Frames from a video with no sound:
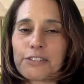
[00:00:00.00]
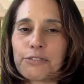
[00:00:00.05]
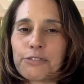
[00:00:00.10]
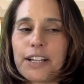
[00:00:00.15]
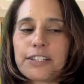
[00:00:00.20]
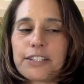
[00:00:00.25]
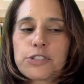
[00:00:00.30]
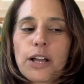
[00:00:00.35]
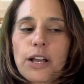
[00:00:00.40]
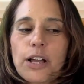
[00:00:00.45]

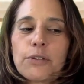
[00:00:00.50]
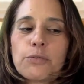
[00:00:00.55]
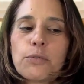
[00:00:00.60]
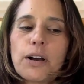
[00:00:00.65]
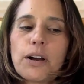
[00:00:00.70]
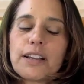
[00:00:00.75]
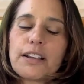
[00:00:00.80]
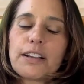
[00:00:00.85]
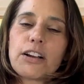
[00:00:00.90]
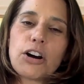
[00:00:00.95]
right? So I
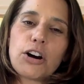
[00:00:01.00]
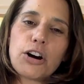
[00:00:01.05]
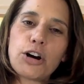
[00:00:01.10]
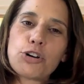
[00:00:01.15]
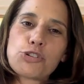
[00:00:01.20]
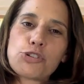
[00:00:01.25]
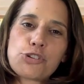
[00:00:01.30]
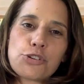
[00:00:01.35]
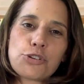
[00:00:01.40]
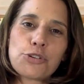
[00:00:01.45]
want to
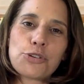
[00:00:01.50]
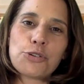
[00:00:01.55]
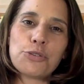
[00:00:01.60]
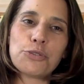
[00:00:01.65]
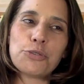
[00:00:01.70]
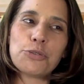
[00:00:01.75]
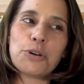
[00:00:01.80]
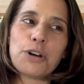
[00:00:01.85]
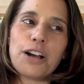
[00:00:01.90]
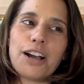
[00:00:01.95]
caution
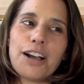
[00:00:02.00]
you